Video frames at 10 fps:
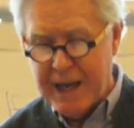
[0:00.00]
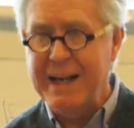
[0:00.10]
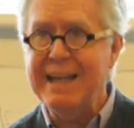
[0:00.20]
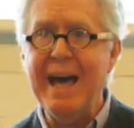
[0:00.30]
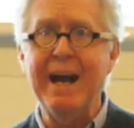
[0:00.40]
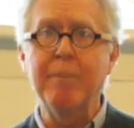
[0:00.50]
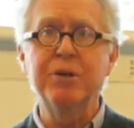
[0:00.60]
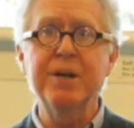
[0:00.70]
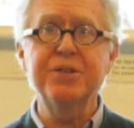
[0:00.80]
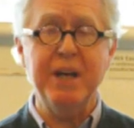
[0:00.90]
And again, I'm
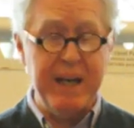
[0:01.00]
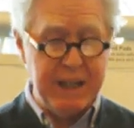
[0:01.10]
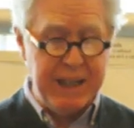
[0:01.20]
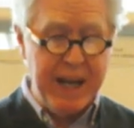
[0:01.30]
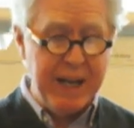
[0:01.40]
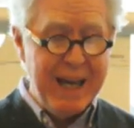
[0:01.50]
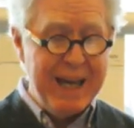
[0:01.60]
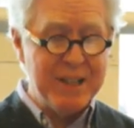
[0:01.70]
going to say it again.